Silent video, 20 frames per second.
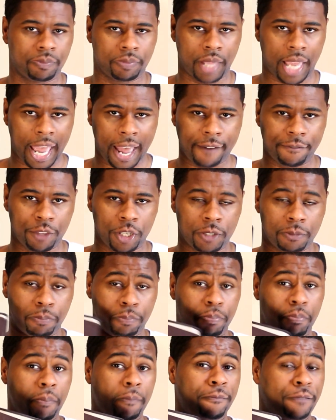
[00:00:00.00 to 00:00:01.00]
have this
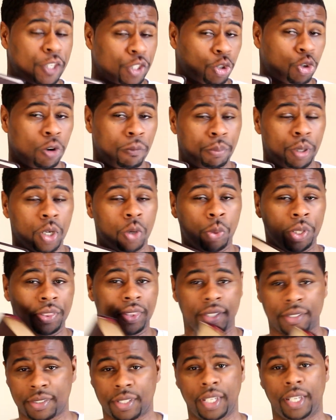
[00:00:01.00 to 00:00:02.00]
physical book with
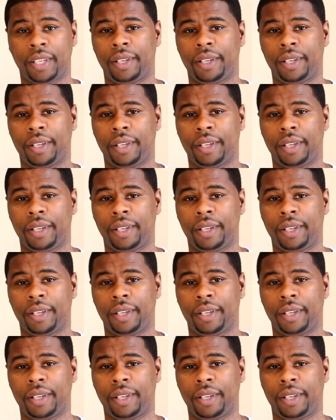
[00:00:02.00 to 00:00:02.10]
us.